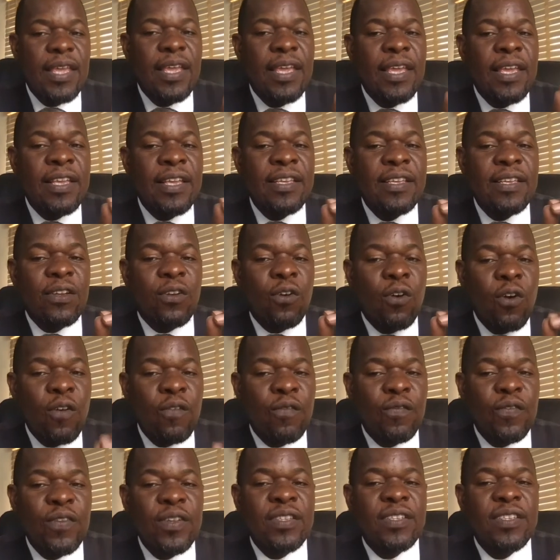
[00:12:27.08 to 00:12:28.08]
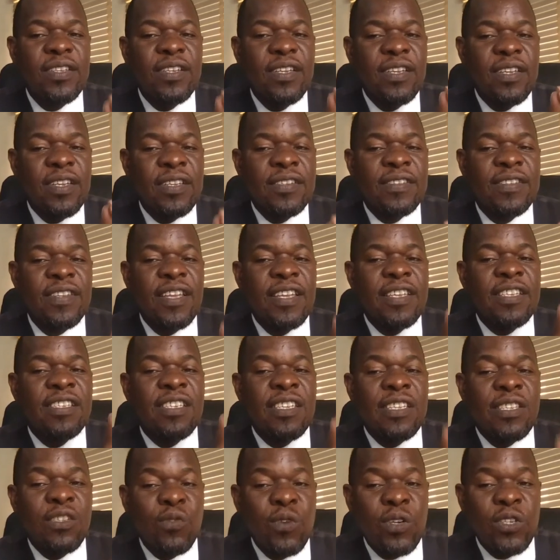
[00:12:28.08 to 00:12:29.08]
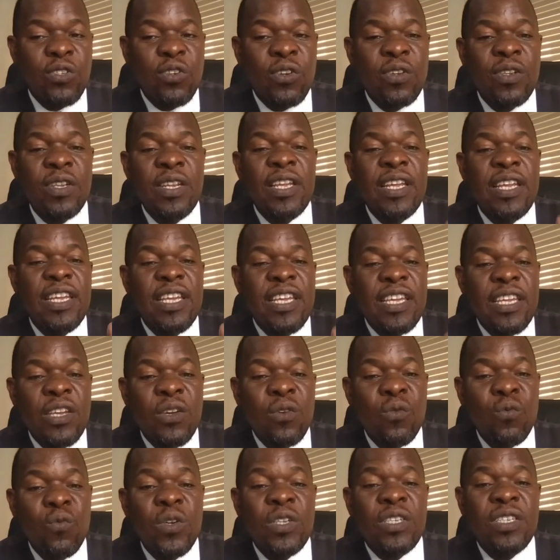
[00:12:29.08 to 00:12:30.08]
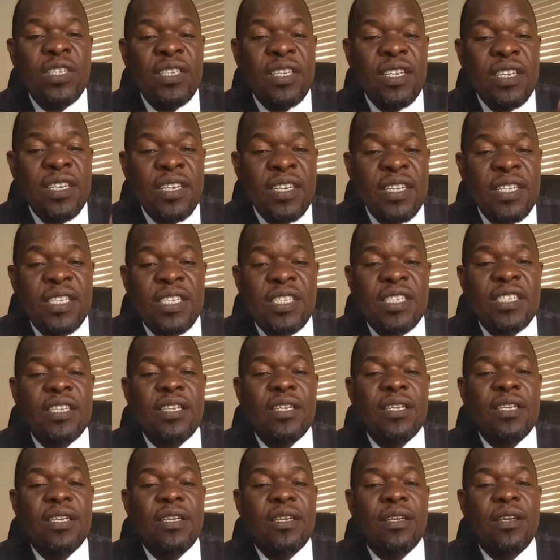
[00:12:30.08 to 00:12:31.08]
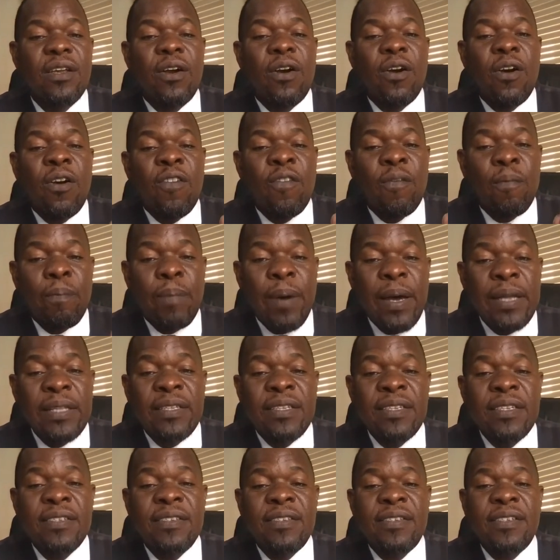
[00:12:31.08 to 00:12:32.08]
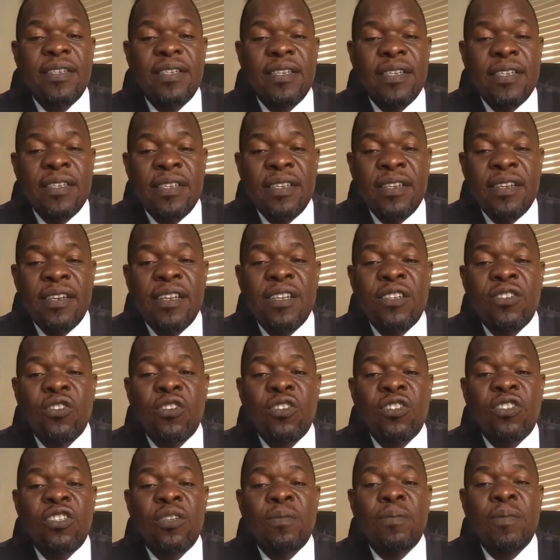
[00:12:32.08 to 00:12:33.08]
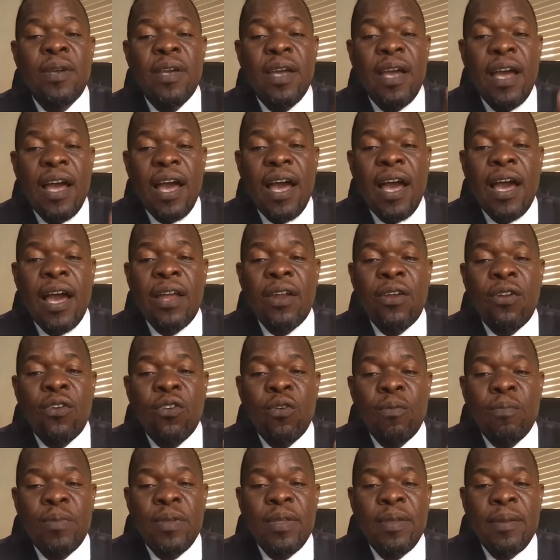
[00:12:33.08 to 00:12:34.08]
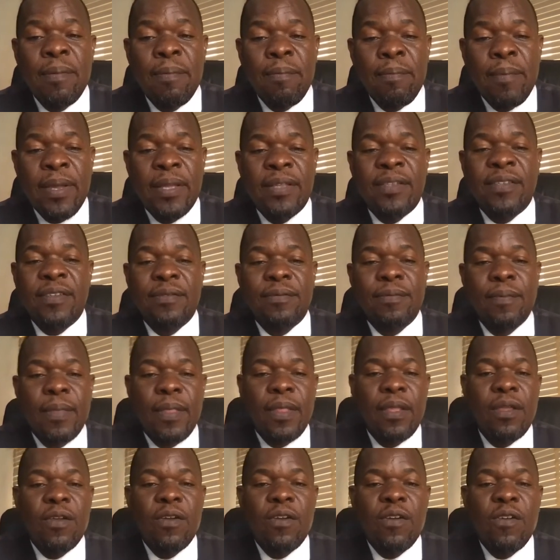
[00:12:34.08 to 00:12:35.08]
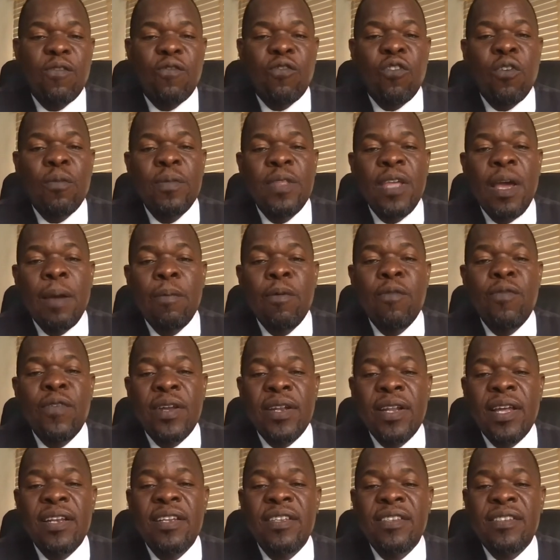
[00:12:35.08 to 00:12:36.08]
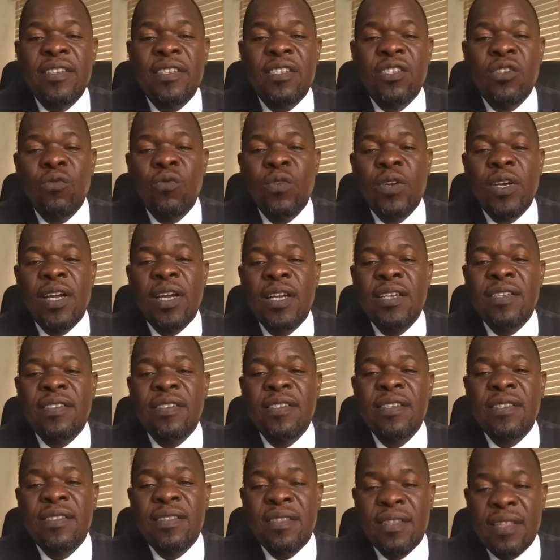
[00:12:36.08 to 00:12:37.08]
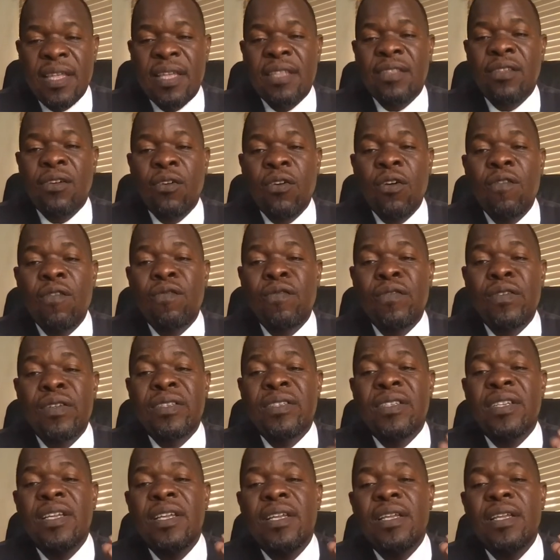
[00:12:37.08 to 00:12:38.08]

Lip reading: A conflict is a situation in which the needs of parties in a relationship are not being met. From the above analysis, we can see that conflict